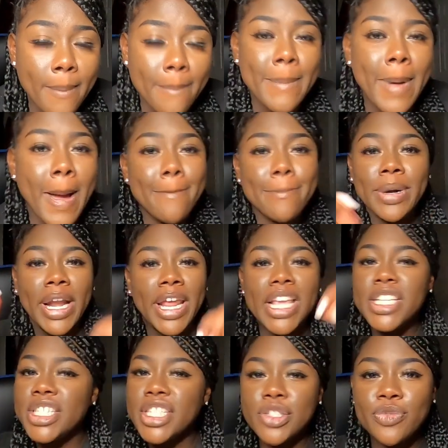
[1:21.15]
My
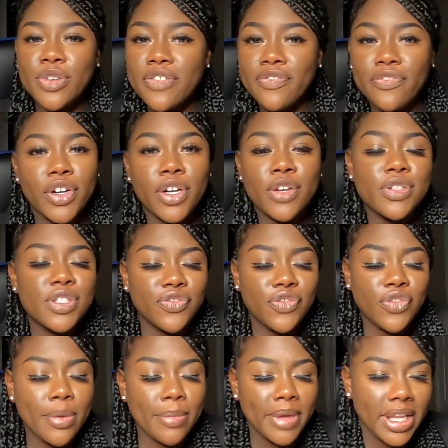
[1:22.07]
brain just went froze
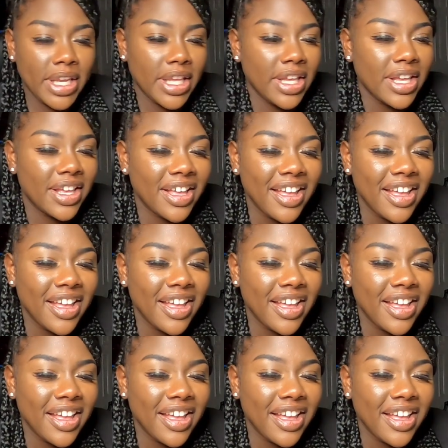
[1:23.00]
for a minute.